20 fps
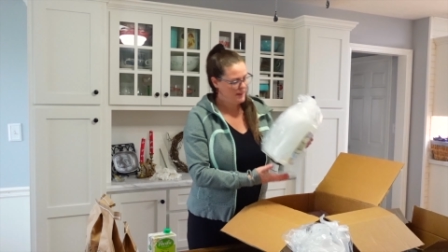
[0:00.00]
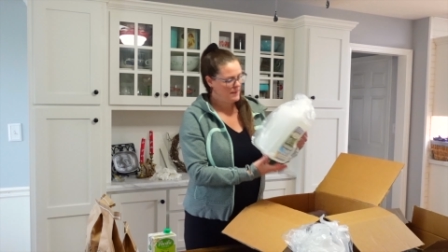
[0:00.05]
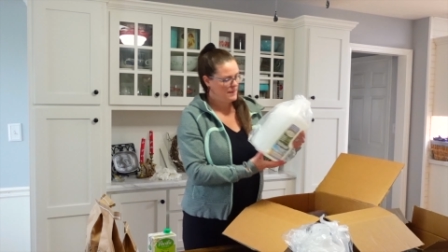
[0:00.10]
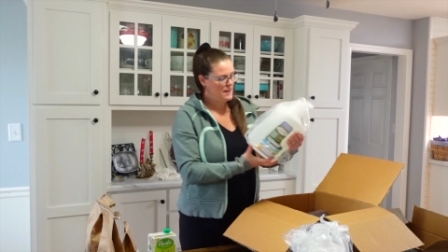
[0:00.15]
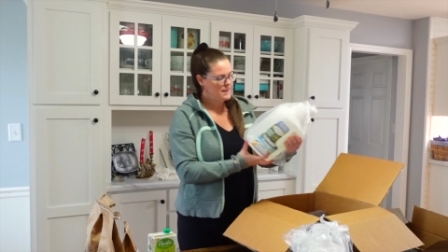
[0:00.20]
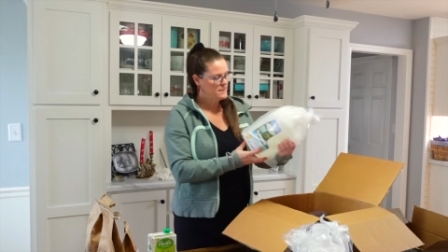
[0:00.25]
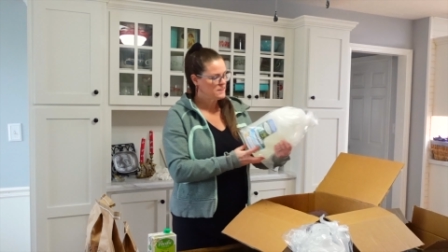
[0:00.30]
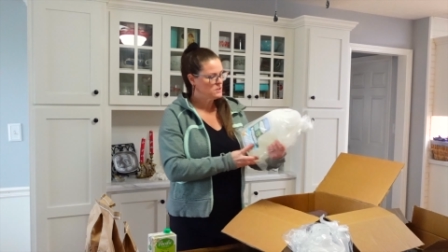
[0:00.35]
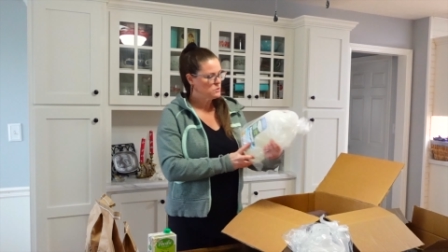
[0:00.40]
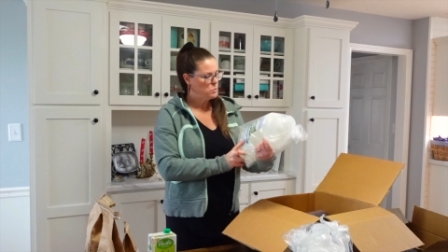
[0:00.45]

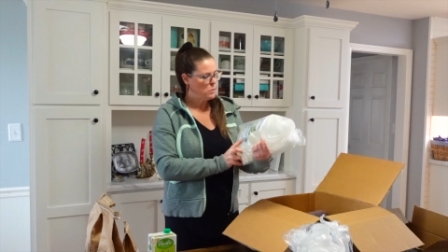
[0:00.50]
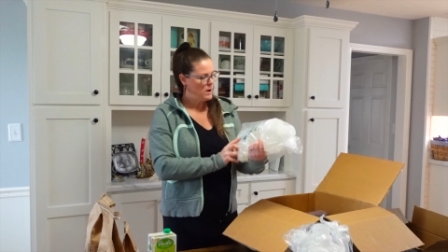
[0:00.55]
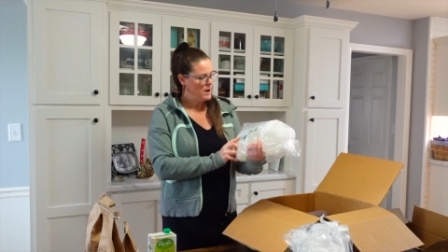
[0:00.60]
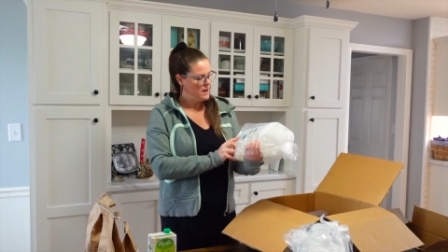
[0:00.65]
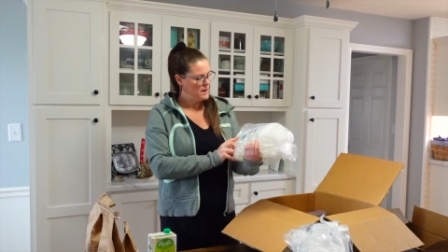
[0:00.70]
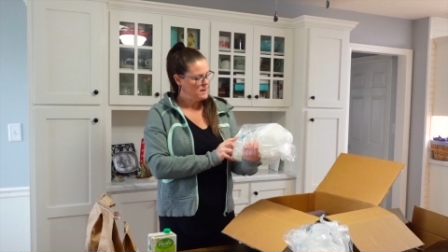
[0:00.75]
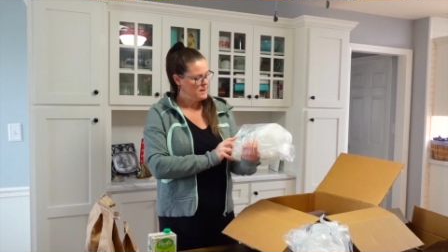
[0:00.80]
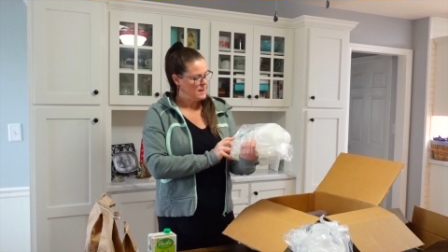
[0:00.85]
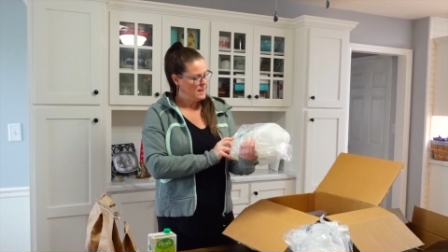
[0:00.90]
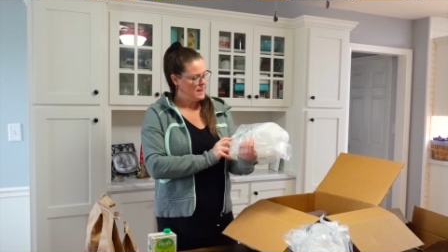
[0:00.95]
This
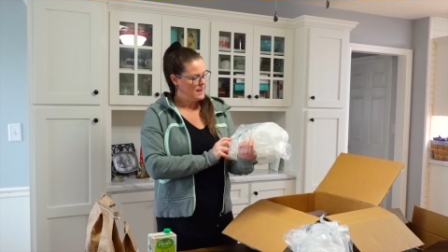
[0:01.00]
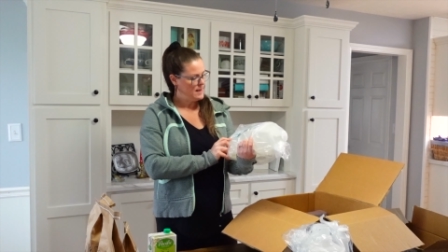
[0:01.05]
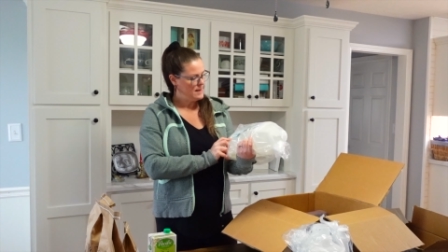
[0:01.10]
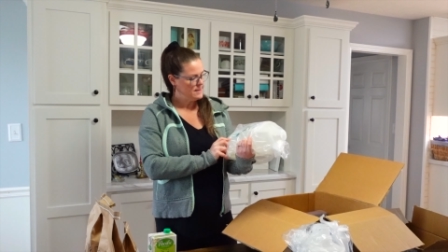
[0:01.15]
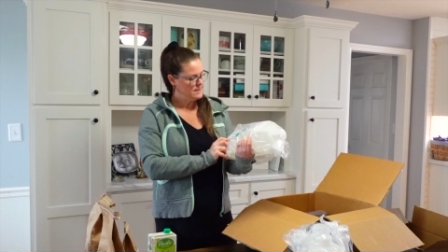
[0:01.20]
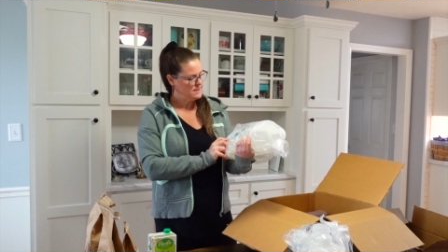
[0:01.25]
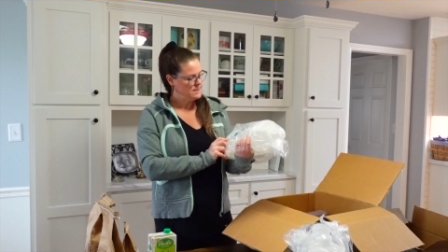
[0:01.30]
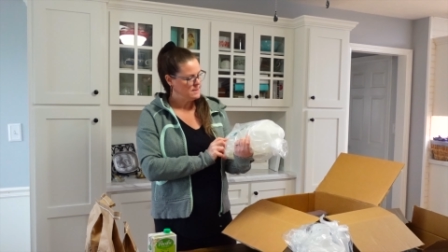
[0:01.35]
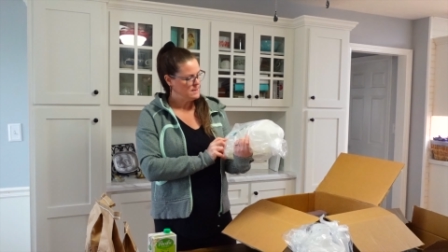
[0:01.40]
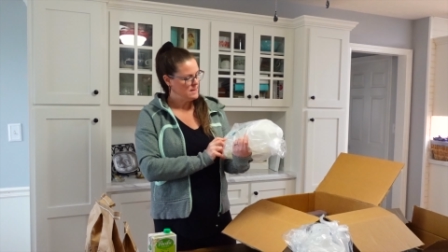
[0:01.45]
one
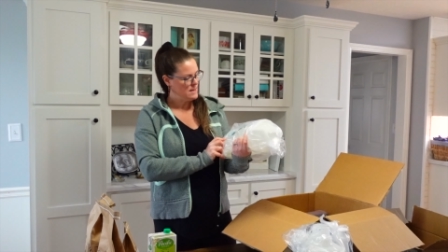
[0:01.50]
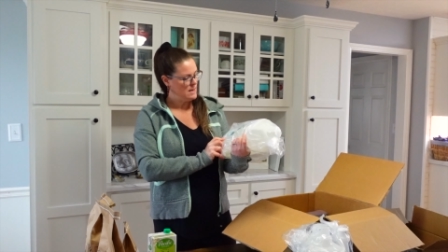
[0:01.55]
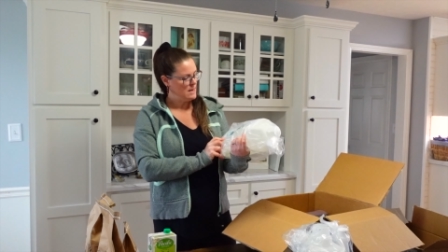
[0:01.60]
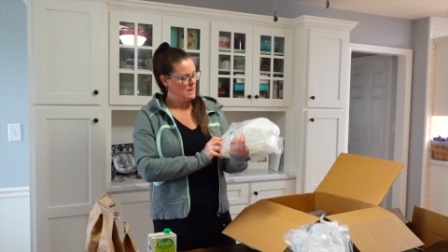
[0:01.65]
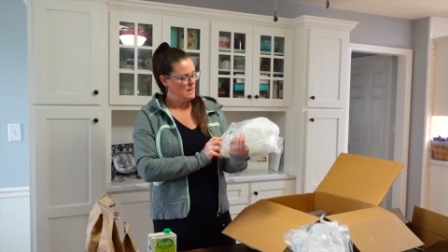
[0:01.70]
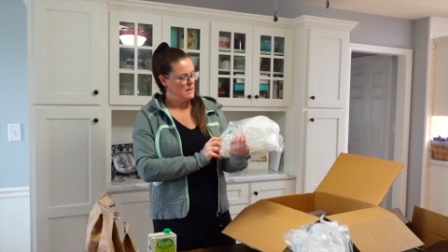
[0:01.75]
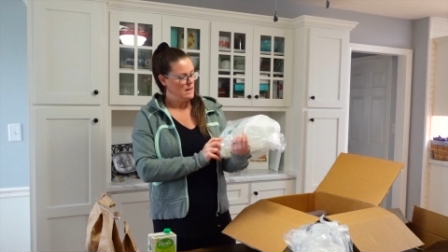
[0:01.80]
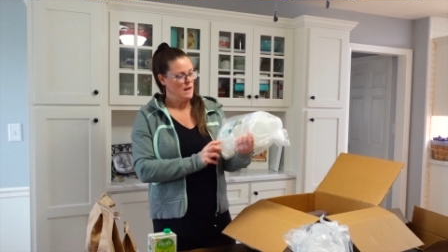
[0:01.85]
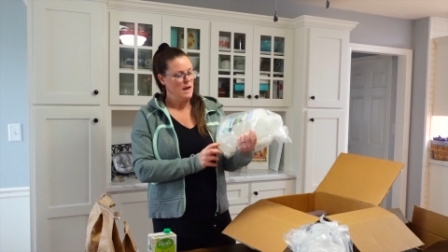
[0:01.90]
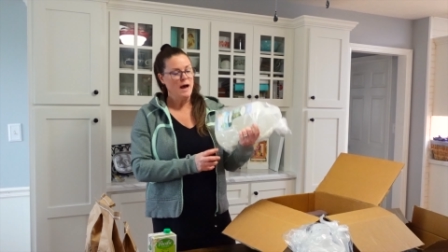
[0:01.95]
is
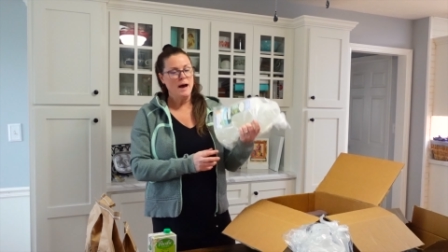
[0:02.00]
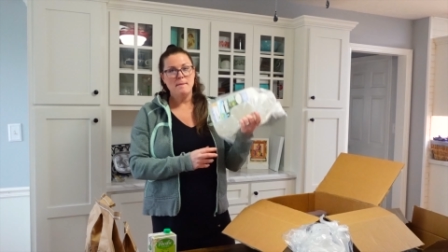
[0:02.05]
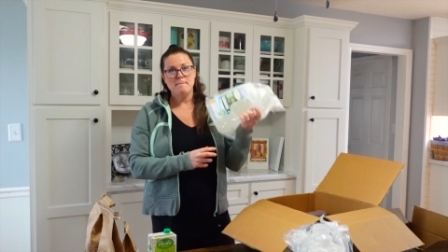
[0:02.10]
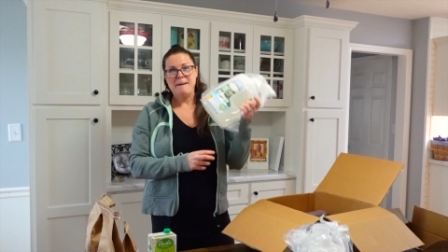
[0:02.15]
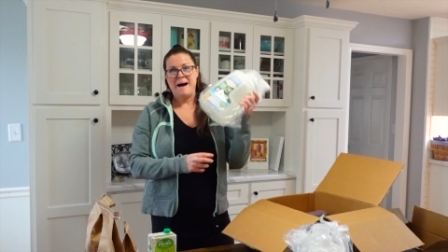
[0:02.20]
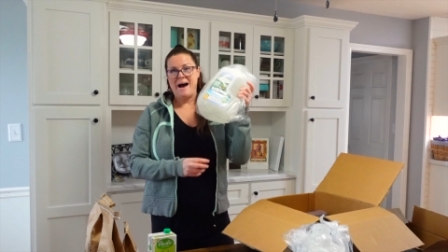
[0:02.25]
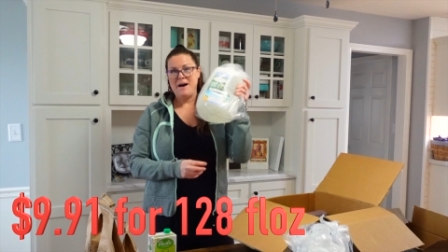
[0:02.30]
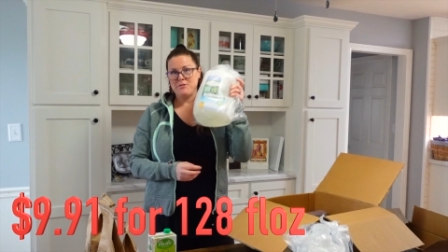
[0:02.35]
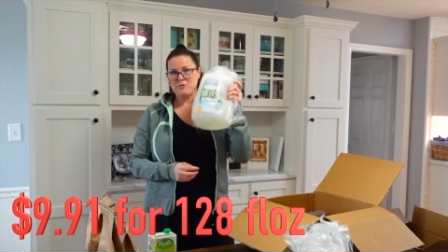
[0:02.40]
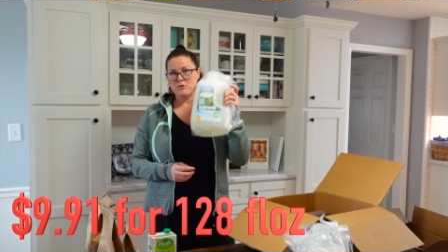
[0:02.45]
the
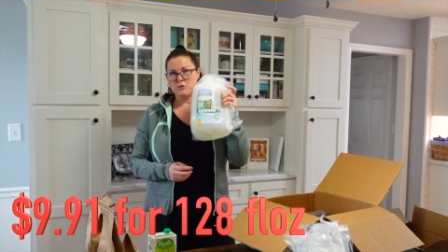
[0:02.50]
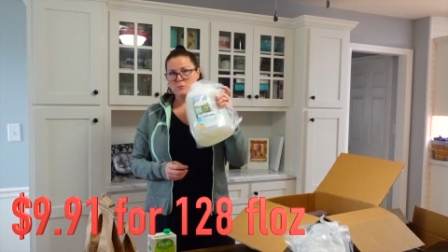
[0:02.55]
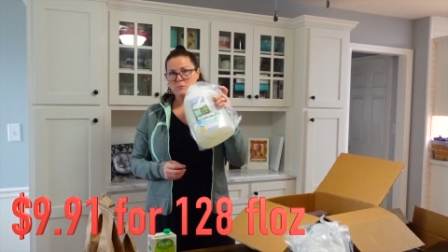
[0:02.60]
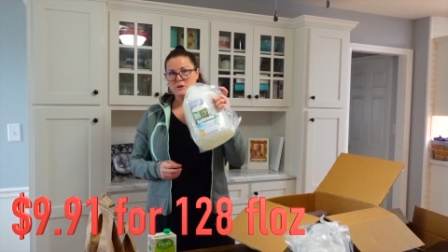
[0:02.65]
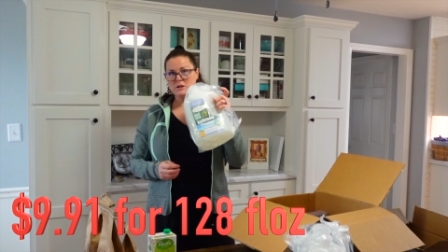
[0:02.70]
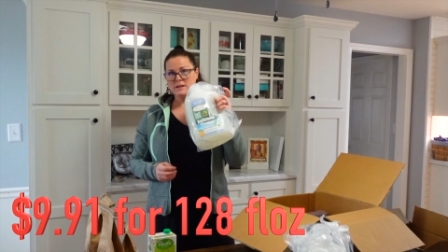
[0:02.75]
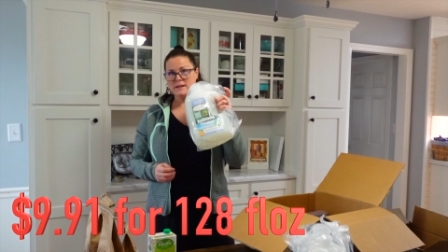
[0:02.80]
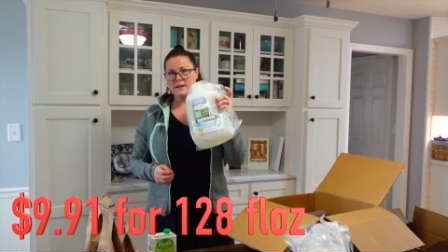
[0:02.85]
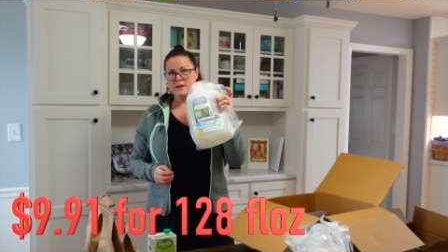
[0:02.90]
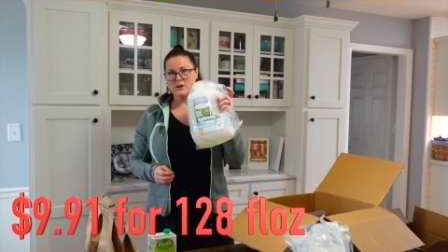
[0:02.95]
bathroom
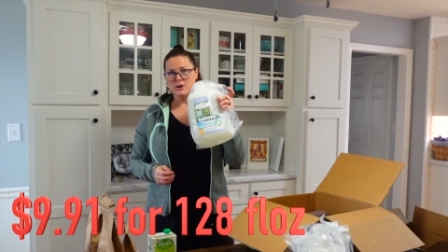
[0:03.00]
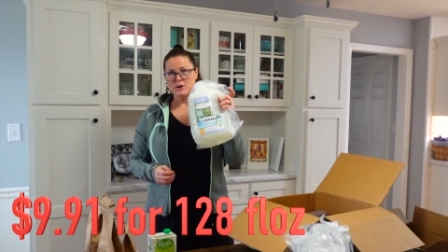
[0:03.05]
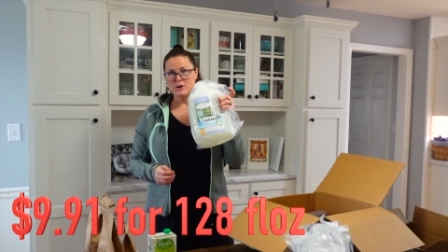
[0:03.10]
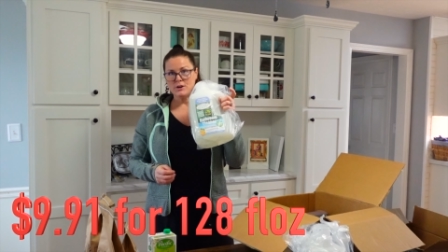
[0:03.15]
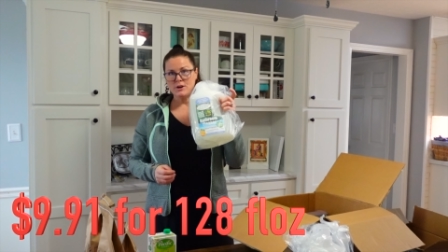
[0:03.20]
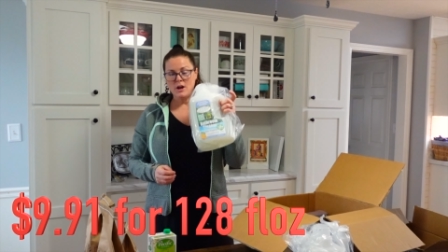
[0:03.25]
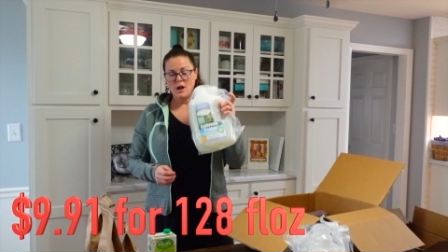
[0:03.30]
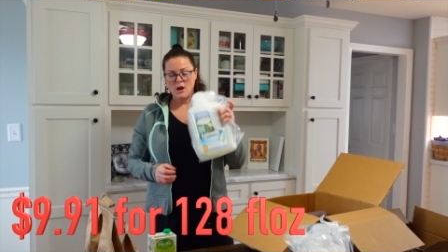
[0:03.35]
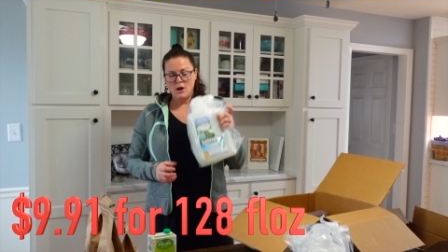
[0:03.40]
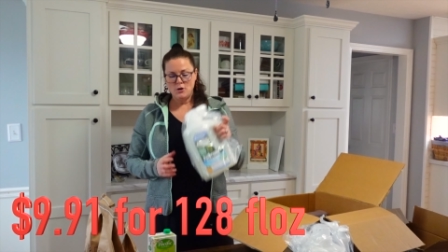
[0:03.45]
cleaner.